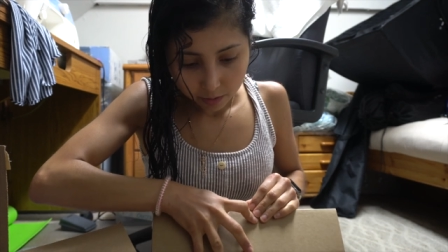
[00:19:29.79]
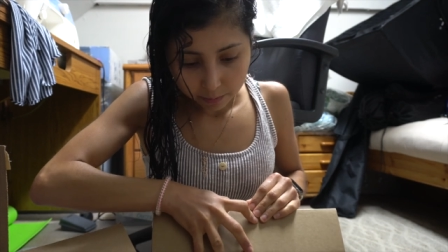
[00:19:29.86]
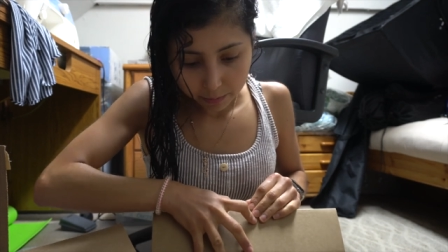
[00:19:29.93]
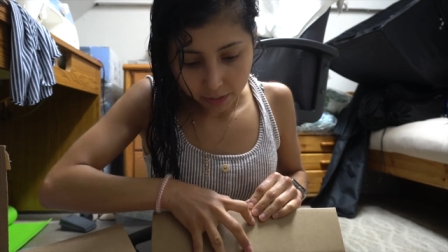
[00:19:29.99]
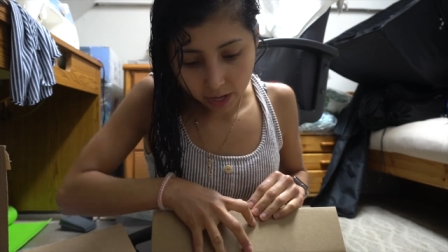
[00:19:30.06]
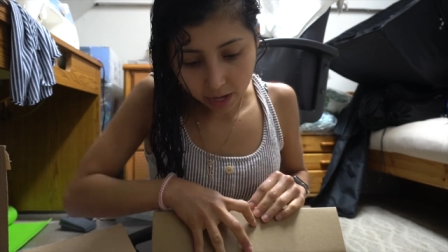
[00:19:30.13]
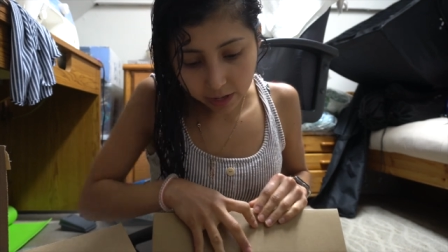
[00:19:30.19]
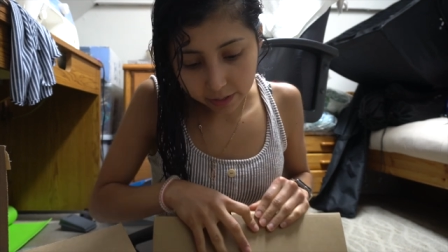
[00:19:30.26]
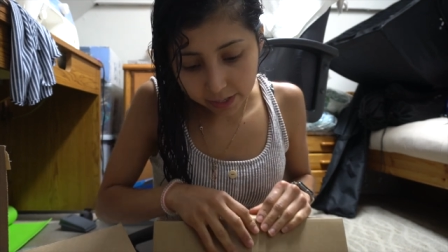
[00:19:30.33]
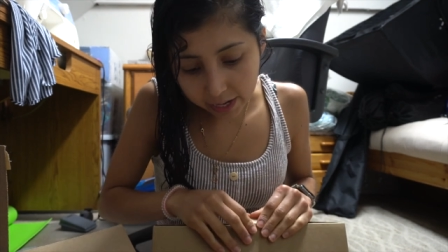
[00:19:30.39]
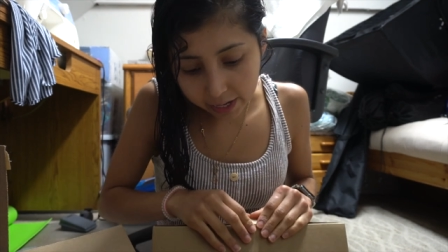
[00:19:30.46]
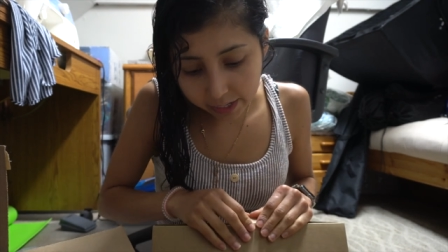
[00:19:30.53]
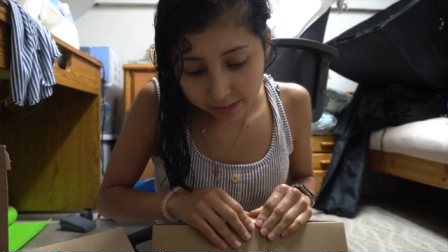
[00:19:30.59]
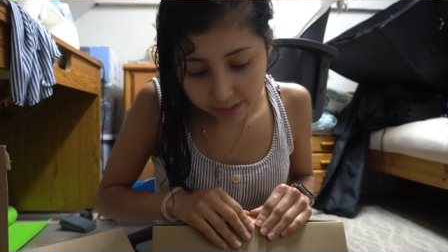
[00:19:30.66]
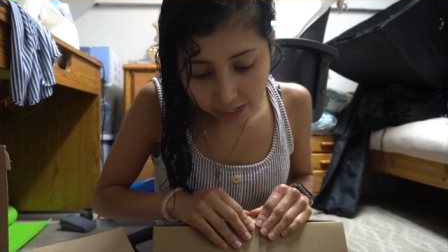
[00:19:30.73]
But yeah,
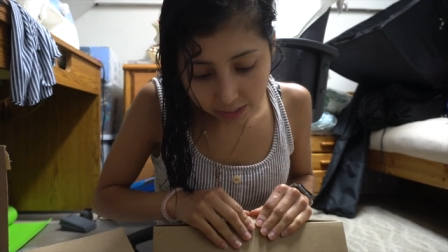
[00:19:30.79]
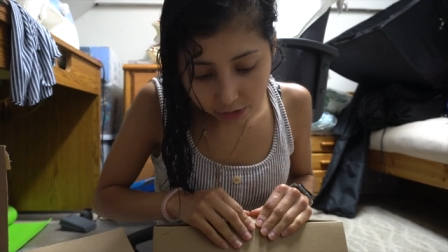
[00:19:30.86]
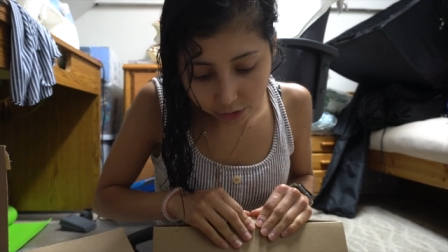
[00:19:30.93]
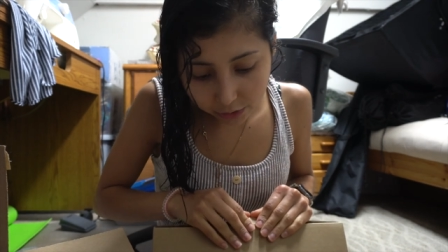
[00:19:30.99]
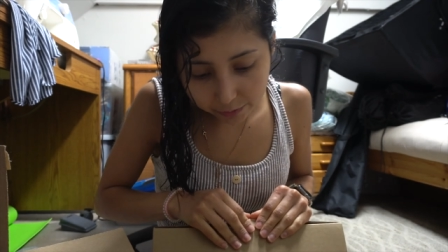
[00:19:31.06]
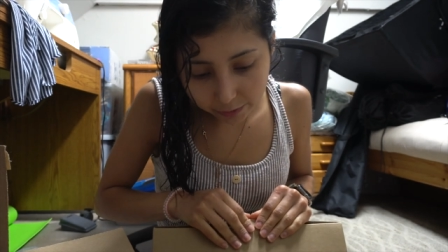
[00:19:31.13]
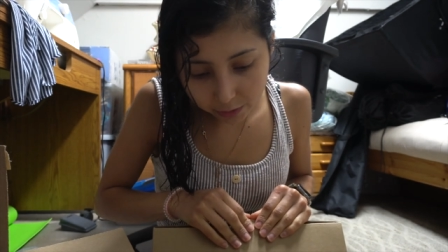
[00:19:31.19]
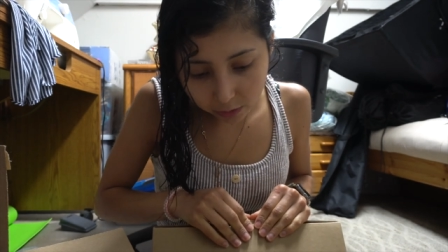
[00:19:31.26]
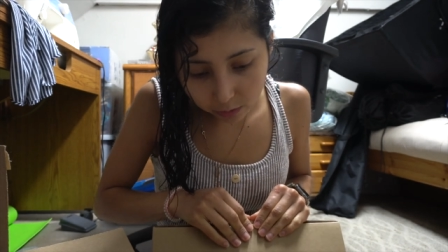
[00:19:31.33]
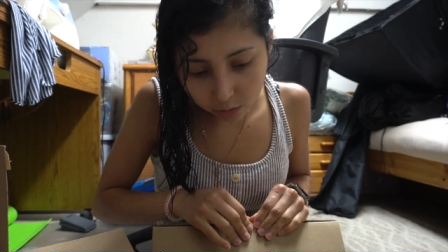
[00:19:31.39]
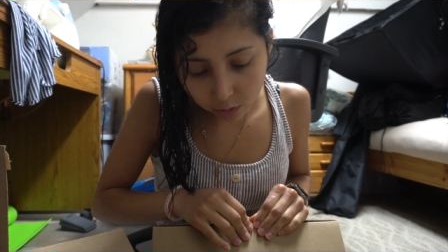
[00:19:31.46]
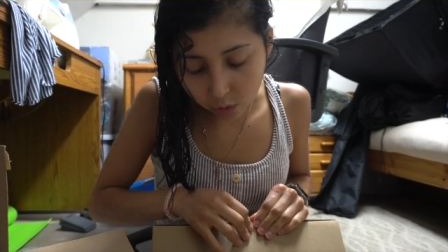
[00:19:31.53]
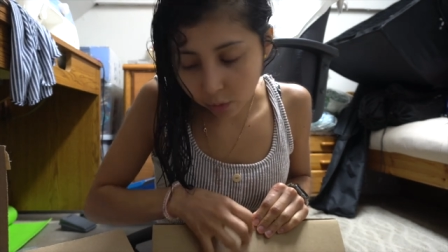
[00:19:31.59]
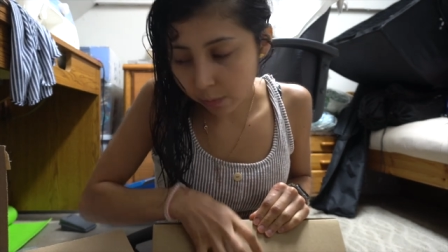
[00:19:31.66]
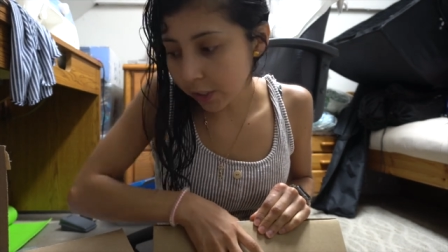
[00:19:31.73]
guys, I just feel
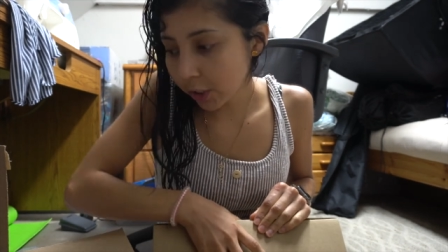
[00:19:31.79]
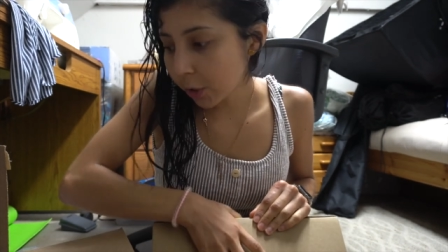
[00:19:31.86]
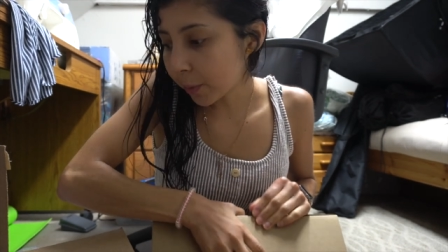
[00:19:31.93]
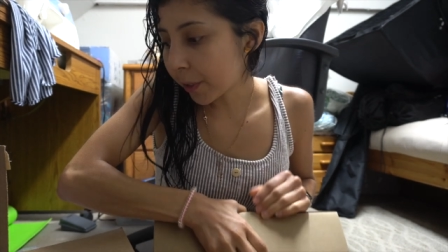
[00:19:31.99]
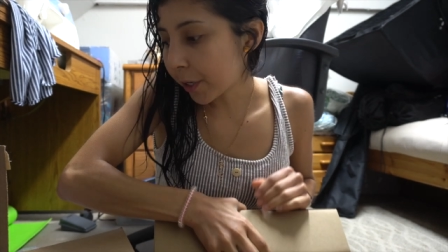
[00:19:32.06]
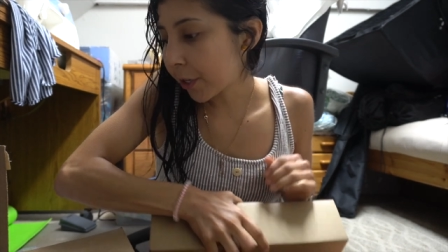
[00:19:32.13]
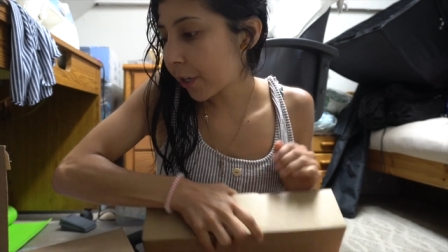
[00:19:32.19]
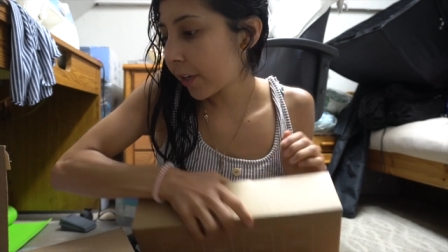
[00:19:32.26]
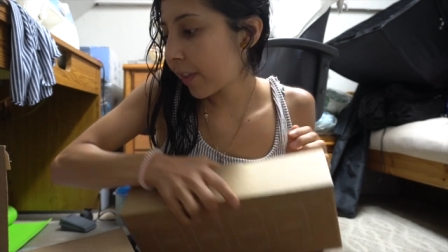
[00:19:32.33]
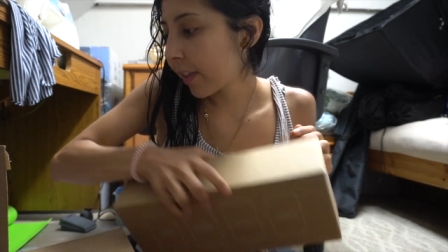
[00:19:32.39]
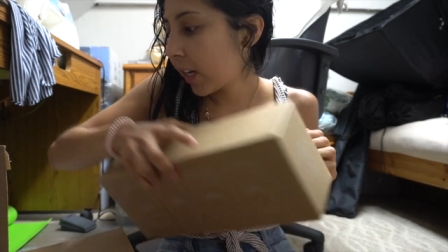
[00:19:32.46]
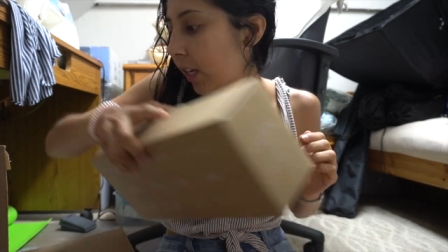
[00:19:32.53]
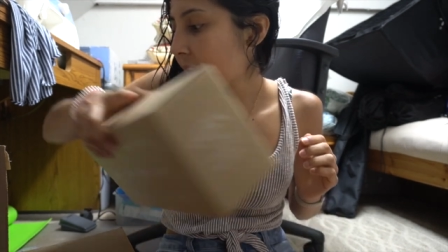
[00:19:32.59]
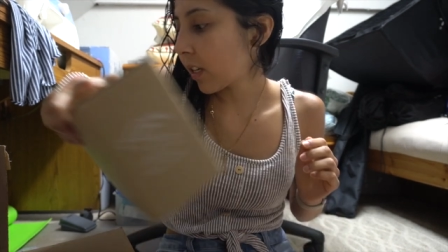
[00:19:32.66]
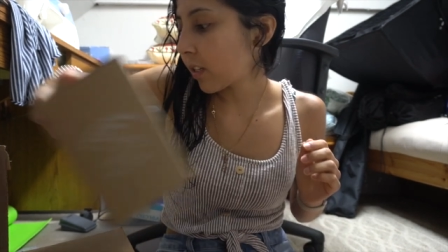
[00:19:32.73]
so much better
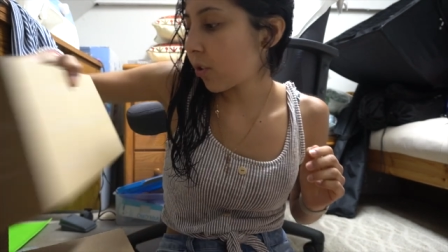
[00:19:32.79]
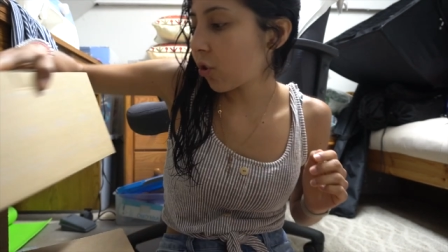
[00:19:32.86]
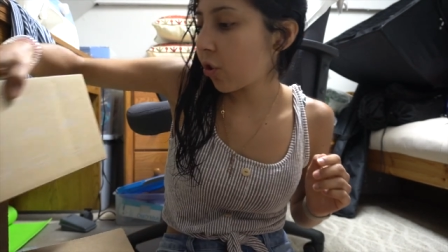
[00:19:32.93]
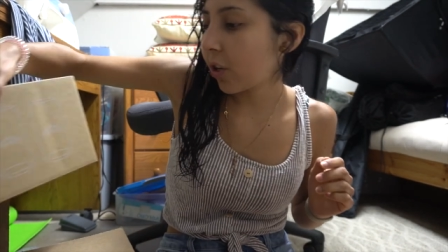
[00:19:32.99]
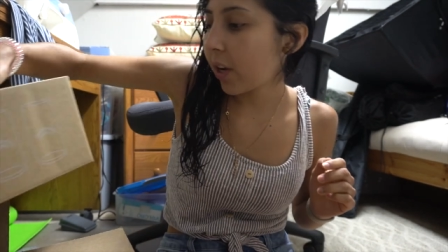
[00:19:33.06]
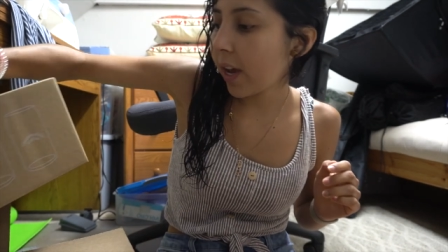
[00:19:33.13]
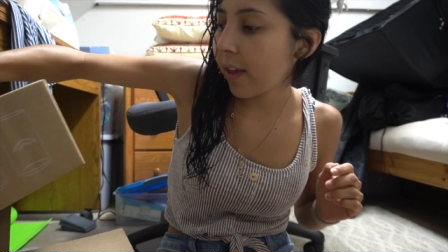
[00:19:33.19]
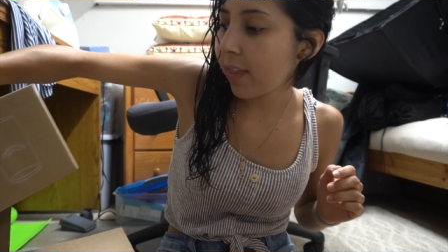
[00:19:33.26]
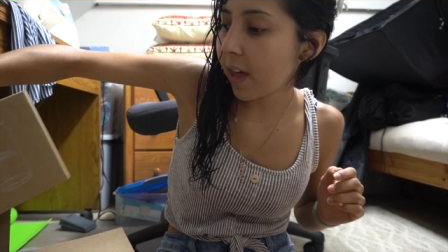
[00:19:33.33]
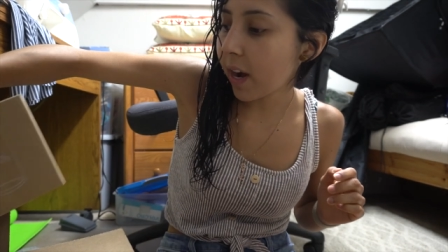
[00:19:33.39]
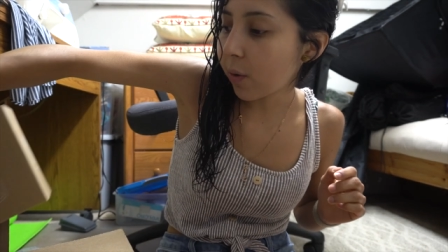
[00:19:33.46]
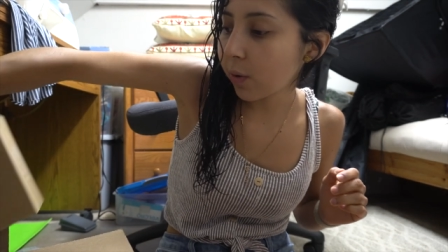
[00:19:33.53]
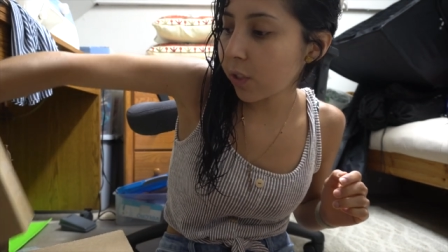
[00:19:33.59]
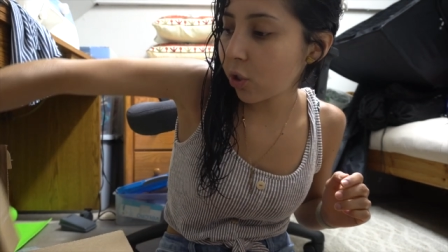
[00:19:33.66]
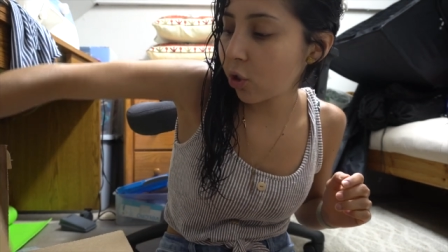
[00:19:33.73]
than yesterday that I
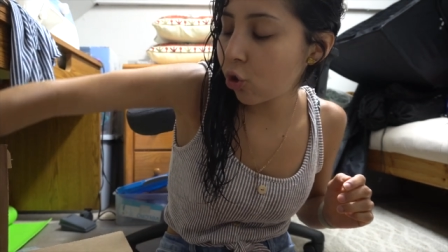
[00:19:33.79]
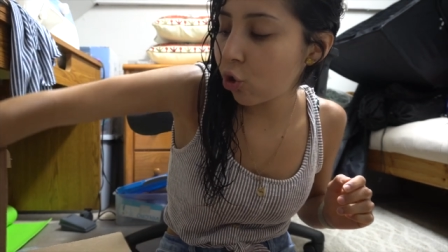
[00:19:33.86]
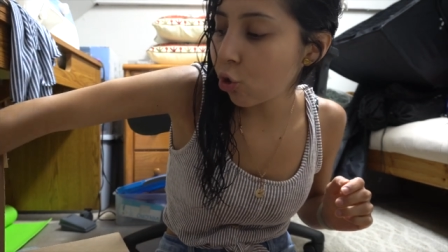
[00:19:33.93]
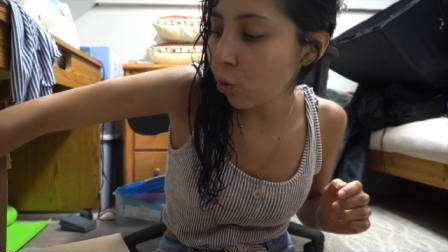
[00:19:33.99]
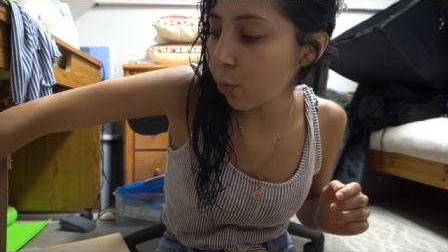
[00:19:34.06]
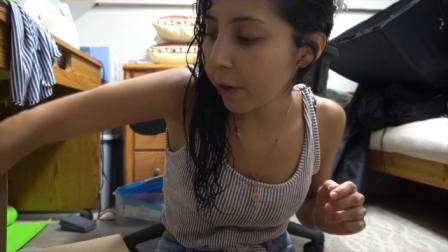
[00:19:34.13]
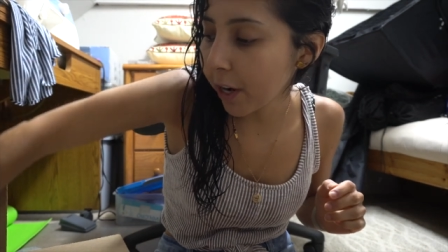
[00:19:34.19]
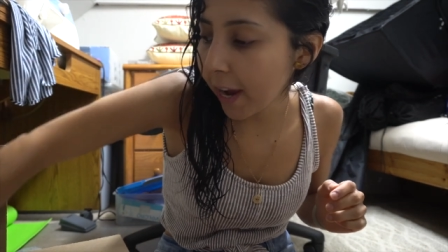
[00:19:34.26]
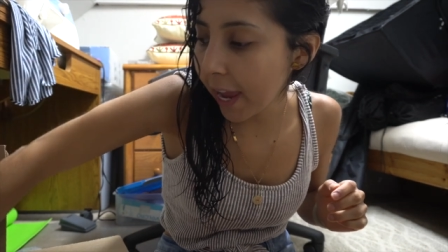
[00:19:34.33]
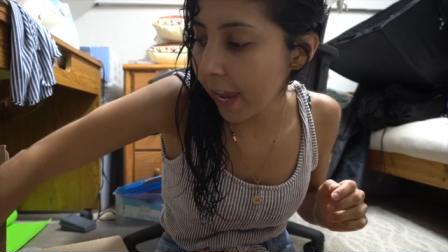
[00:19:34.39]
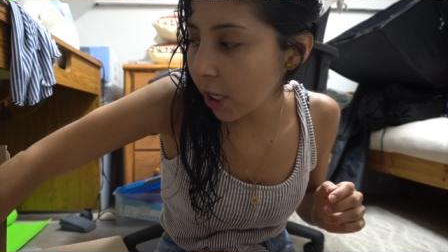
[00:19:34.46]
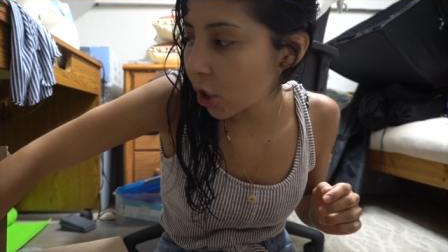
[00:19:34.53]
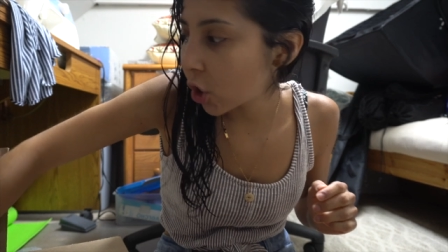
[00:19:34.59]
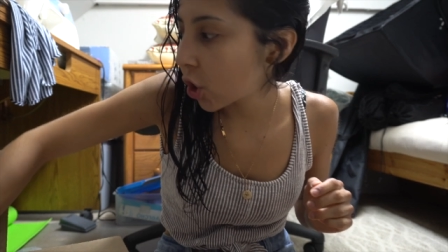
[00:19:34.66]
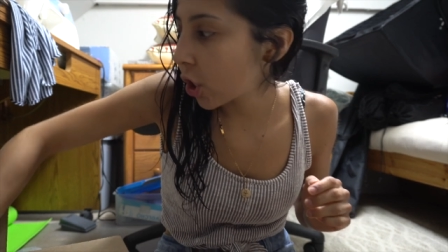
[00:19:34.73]
was super
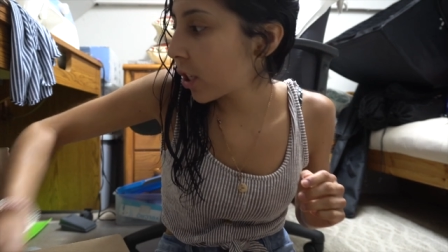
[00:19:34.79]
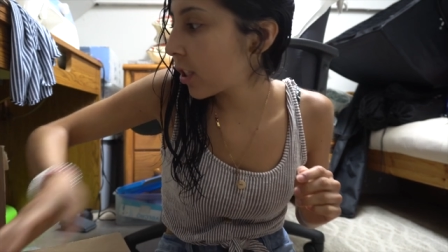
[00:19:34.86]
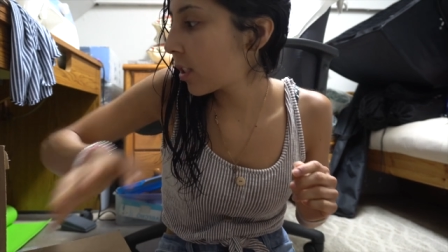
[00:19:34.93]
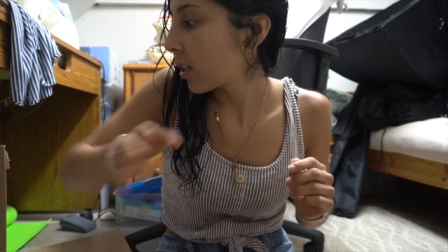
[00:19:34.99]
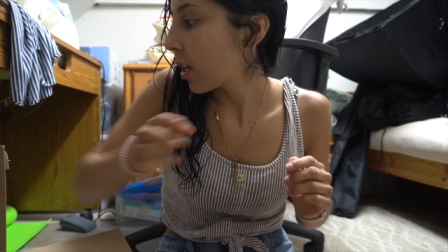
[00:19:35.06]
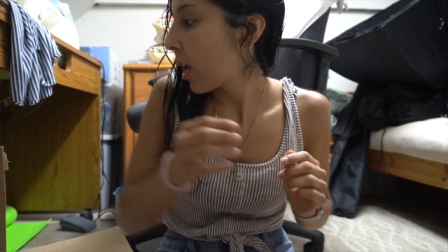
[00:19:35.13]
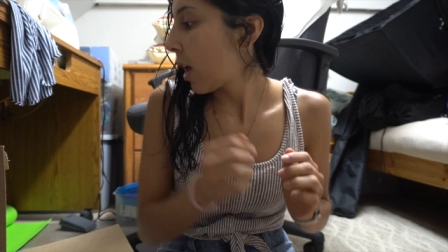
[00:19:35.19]
anxious.